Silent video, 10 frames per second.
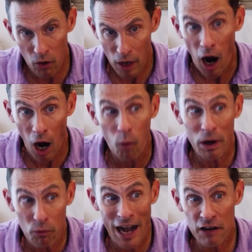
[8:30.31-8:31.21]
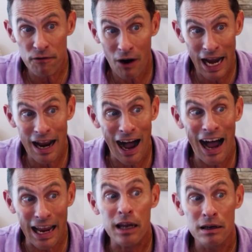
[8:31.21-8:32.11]
are we ready for
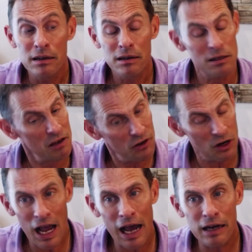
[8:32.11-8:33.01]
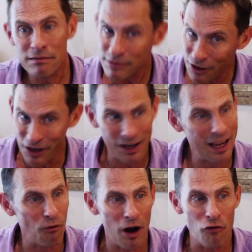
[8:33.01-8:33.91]
AI? Because if you're not, you're going to get
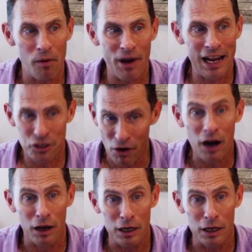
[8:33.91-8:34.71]
run over by a truck.